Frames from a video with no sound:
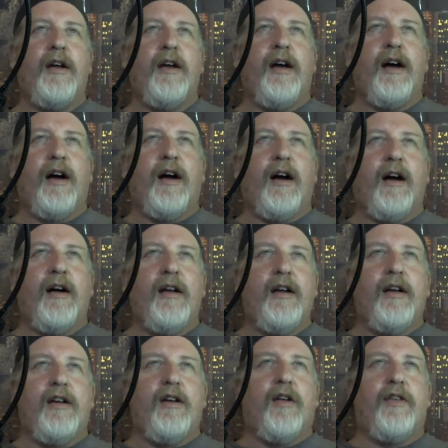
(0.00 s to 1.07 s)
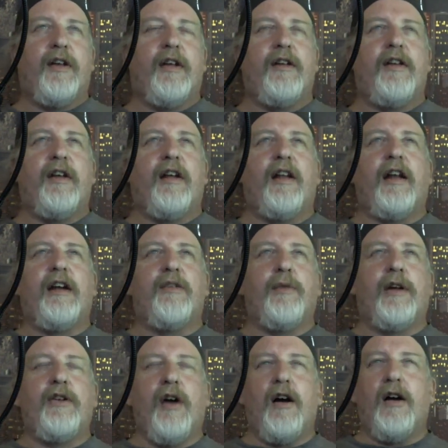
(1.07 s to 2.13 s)

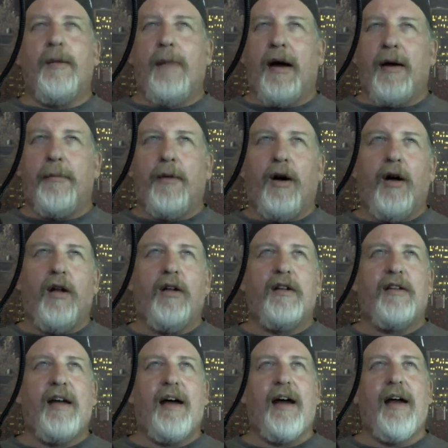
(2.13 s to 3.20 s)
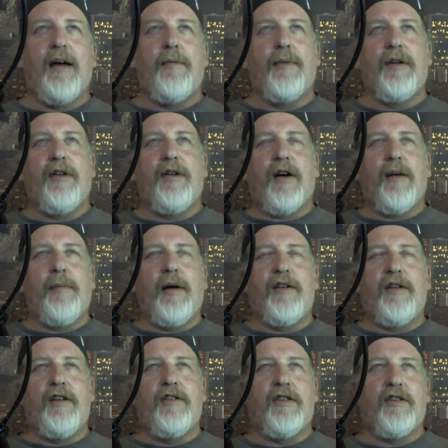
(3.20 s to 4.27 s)
We talk about them all the time. We talk about
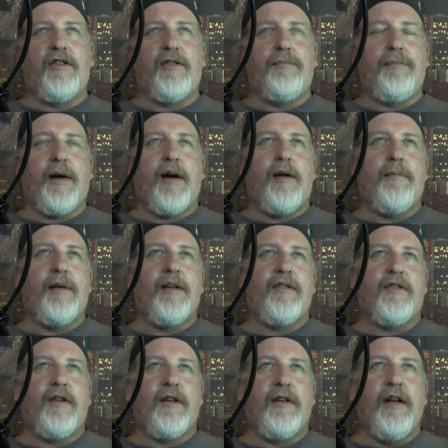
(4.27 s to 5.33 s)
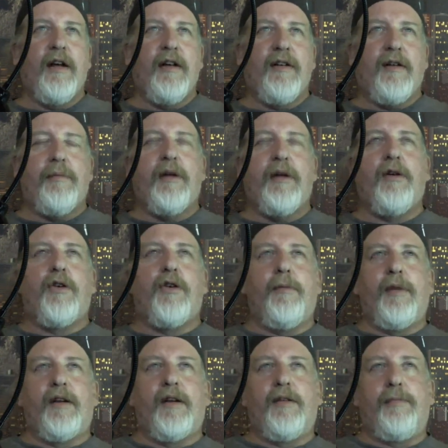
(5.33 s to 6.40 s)
these experiments, the
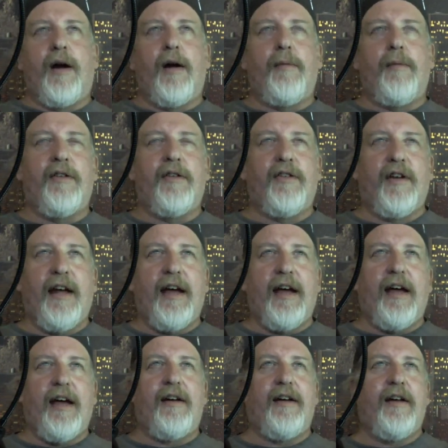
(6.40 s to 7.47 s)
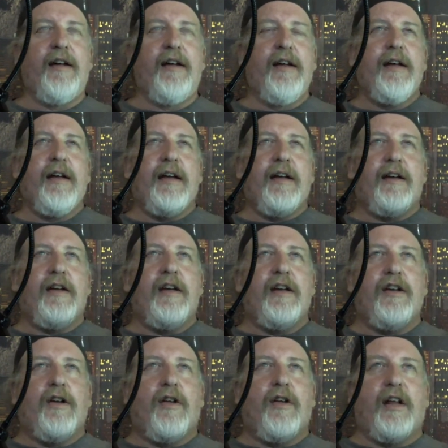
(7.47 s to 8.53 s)
Milgram experiments and that, and
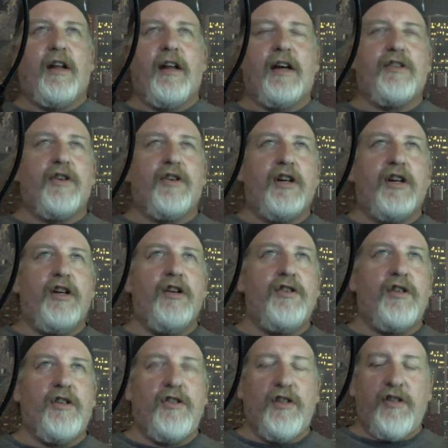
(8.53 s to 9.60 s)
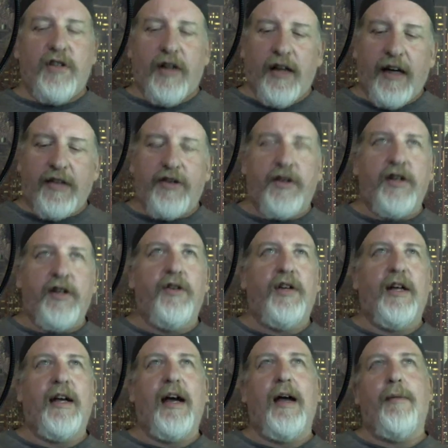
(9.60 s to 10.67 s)
the electrocution. Just electrocute
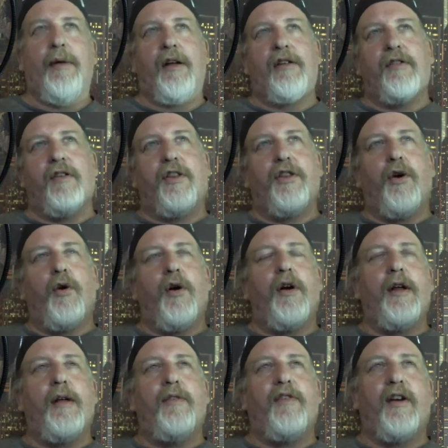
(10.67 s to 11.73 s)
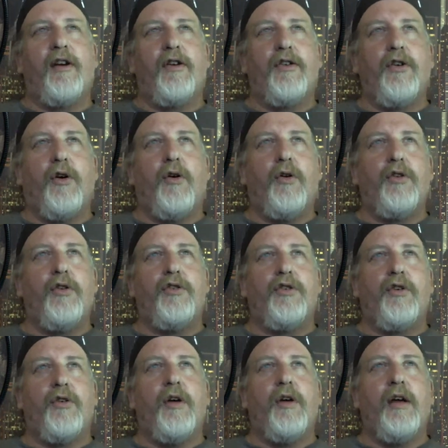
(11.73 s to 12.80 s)
the guy because of authority figure told
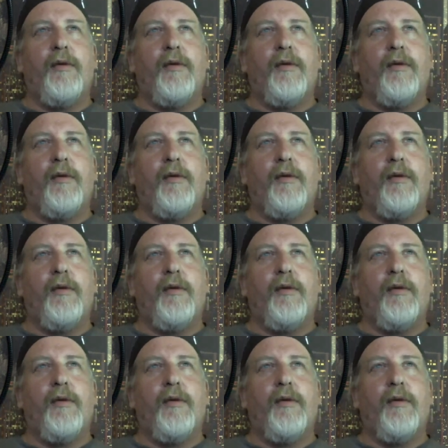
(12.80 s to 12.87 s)
you.